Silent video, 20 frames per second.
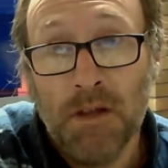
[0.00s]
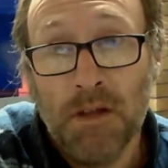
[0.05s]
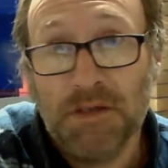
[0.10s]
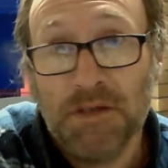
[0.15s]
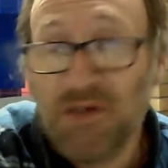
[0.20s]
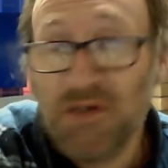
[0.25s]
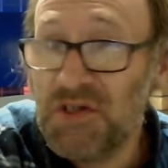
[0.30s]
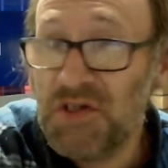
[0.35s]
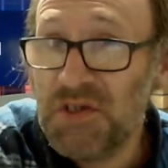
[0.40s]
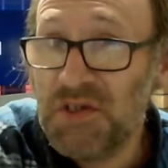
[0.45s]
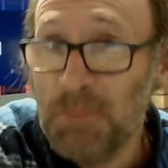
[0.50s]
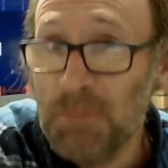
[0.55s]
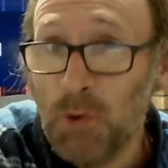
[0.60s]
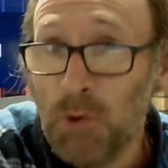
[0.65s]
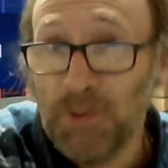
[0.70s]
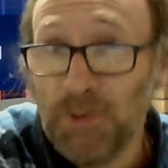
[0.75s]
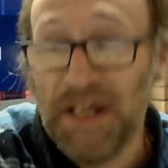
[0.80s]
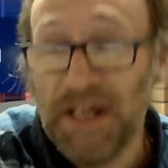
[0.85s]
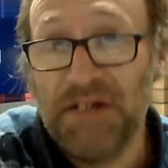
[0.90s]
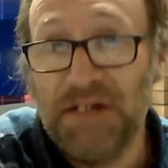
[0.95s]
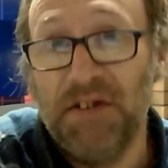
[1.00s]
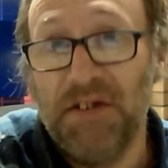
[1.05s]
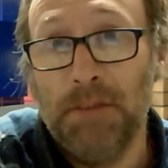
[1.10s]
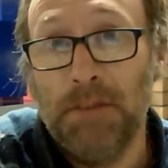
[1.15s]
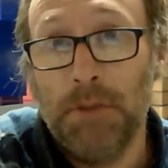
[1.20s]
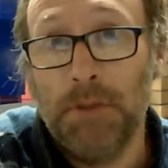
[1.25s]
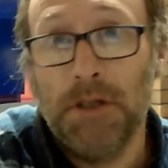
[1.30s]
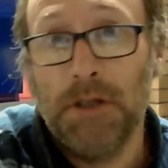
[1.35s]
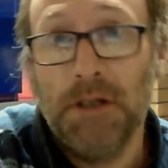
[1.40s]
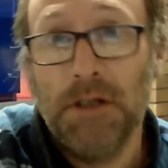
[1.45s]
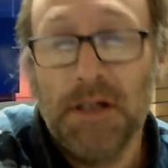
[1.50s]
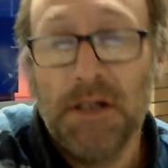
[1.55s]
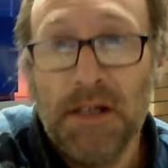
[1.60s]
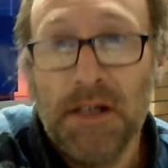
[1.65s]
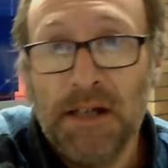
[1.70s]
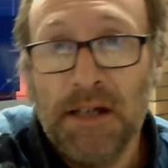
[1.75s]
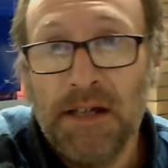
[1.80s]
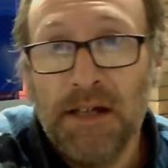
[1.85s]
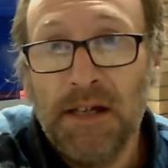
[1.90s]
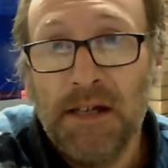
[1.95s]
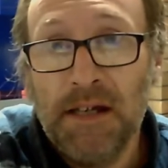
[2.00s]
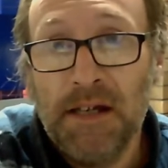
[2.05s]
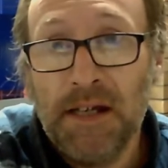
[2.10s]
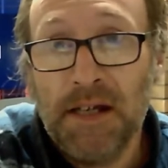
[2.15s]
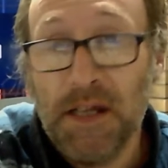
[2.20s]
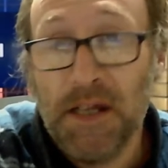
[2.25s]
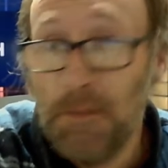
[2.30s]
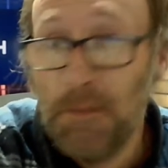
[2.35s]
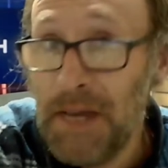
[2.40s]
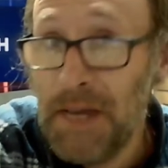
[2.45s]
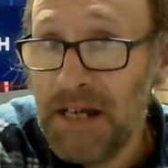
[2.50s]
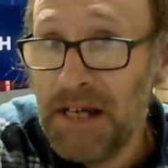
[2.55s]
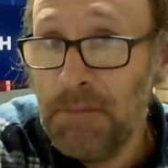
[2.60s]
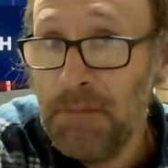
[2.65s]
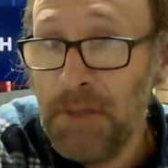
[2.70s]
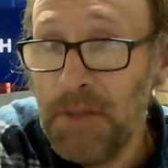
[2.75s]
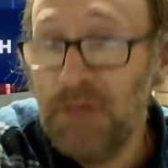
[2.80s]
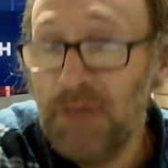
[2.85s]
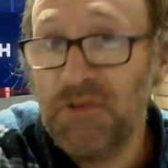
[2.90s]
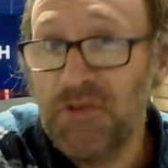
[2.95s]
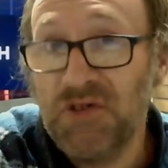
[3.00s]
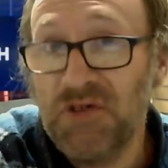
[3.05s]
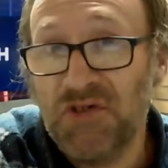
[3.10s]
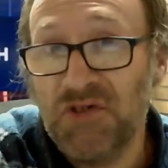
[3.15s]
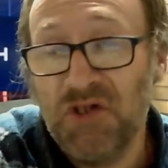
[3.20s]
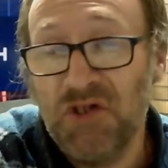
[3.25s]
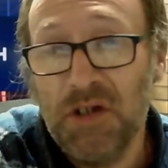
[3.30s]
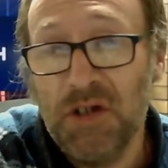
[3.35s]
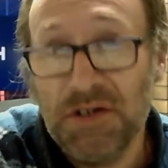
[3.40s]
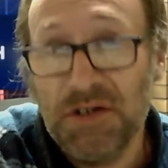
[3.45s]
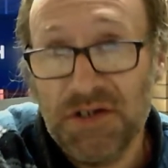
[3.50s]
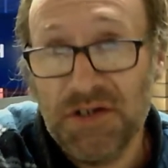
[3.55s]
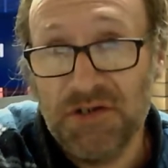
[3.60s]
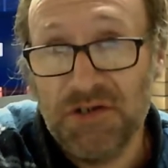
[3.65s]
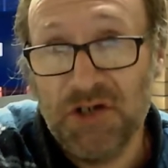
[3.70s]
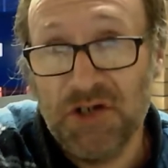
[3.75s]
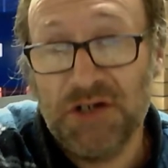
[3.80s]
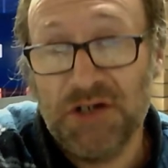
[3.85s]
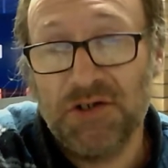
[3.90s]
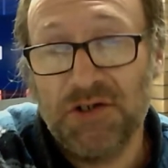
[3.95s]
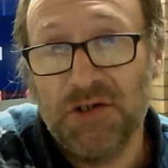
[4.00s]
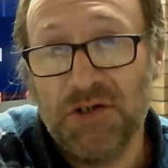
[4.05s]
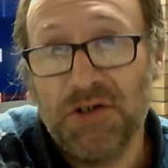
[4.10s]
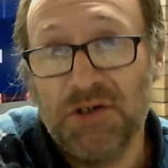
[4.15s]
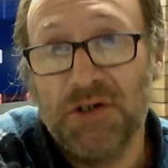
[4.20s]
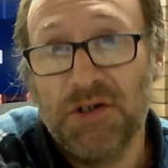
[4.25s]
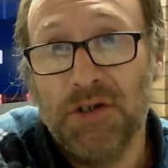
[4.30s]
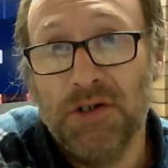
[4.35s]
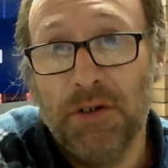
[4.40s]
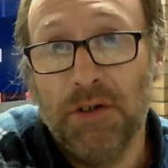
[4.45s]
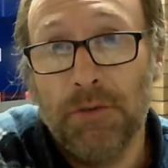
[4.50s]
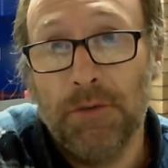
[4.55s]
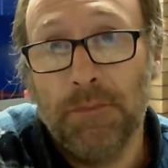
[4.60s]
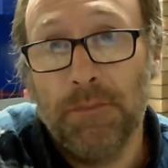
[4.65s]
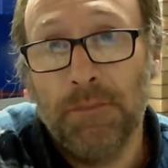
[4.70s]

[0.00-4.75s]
It's just a small tech tip. Can I make a bit of a suggestion to you?